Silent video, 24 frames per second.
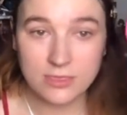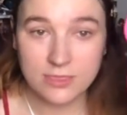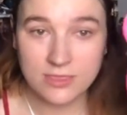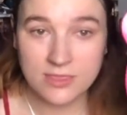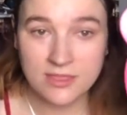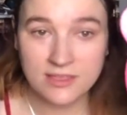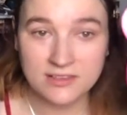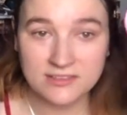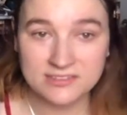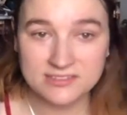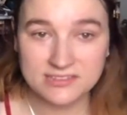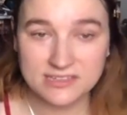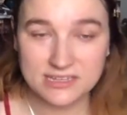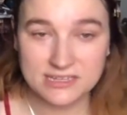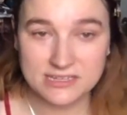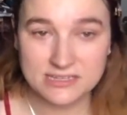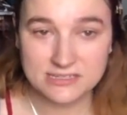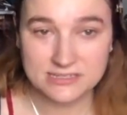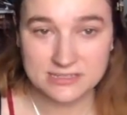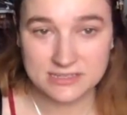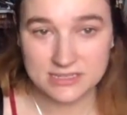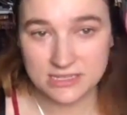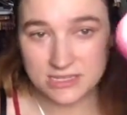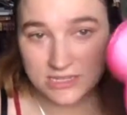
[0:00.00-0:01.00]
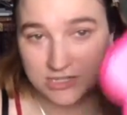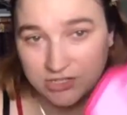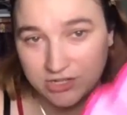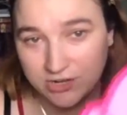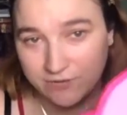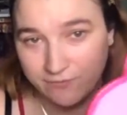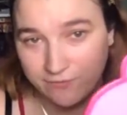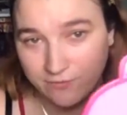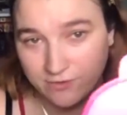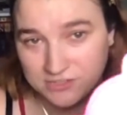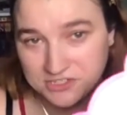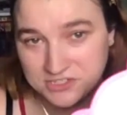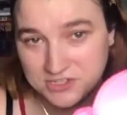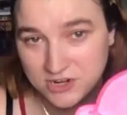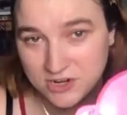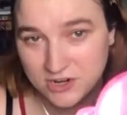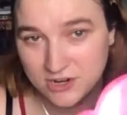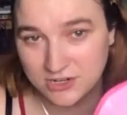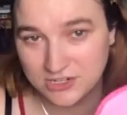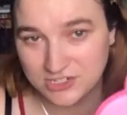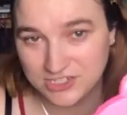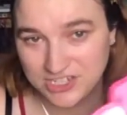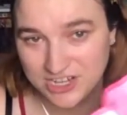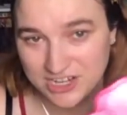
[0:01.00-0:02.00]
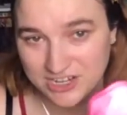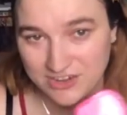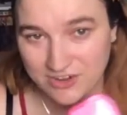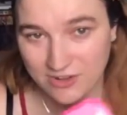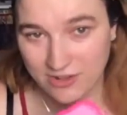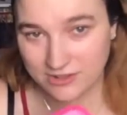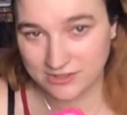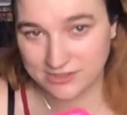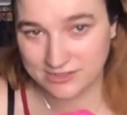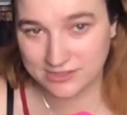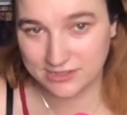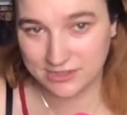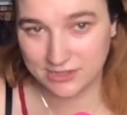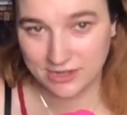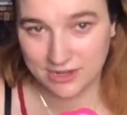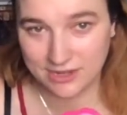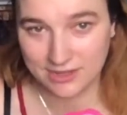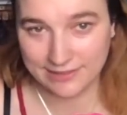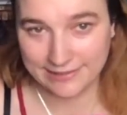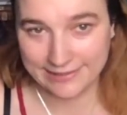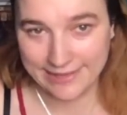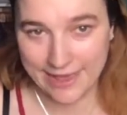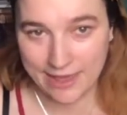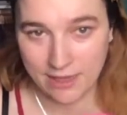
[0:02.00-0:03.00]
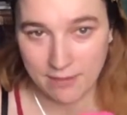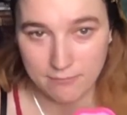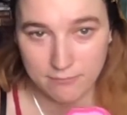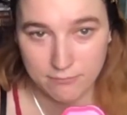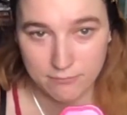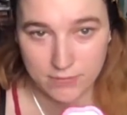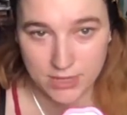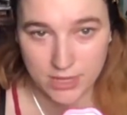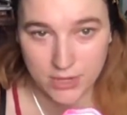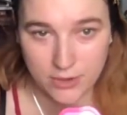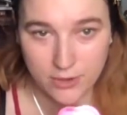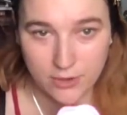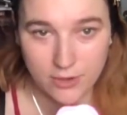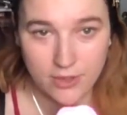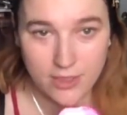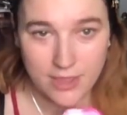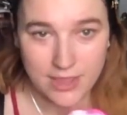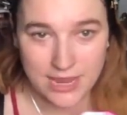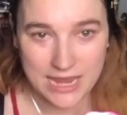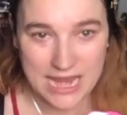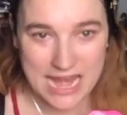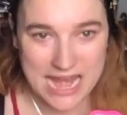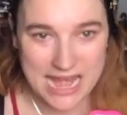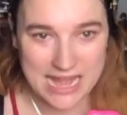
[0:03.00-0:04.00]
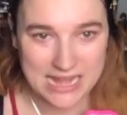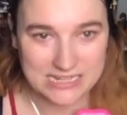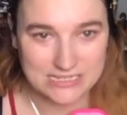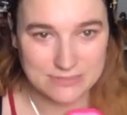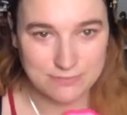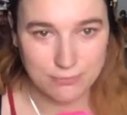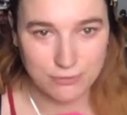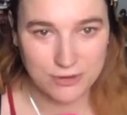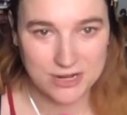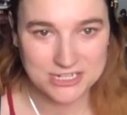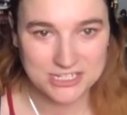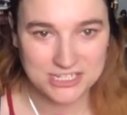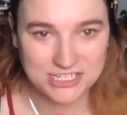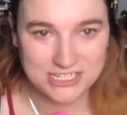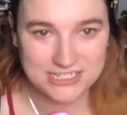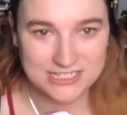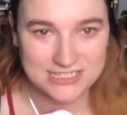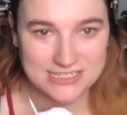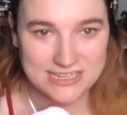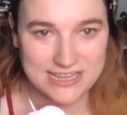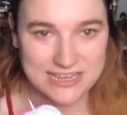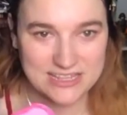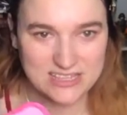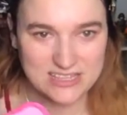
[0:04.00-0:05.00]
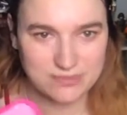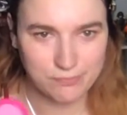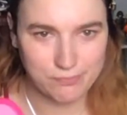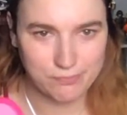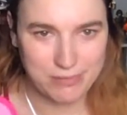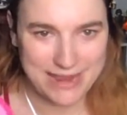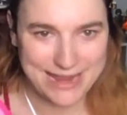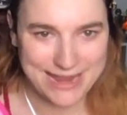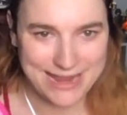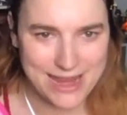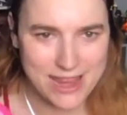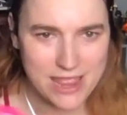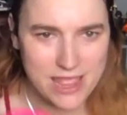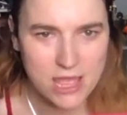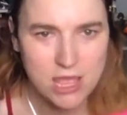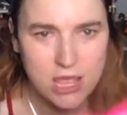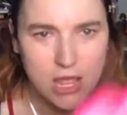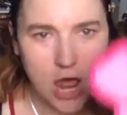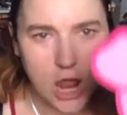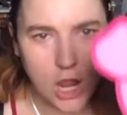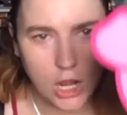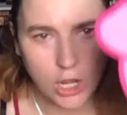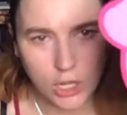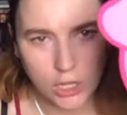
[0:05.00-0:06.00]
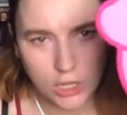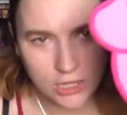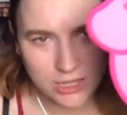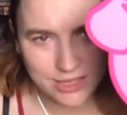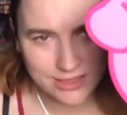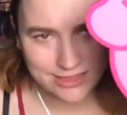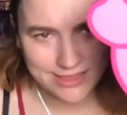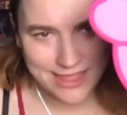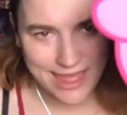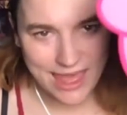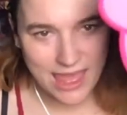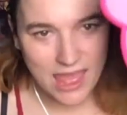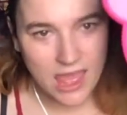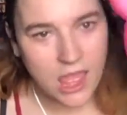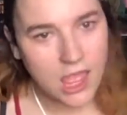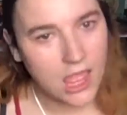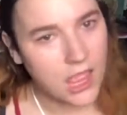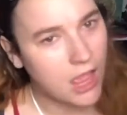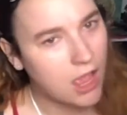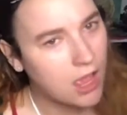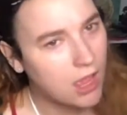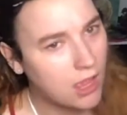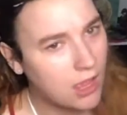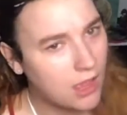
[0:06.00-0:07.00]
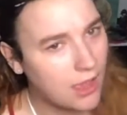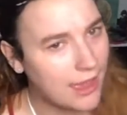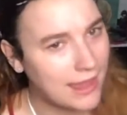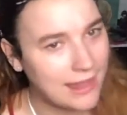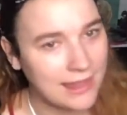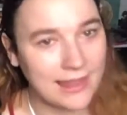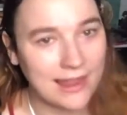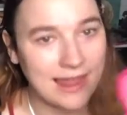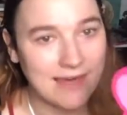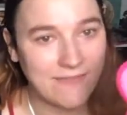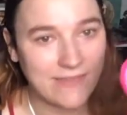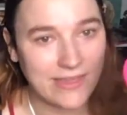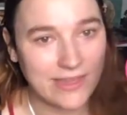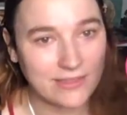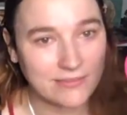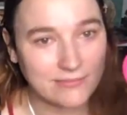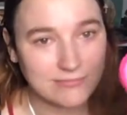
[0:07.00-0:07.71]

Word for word: This is the Jeffree Star Shane Dawson collab mirror. It is precious. It's pink. Look at that. I love it.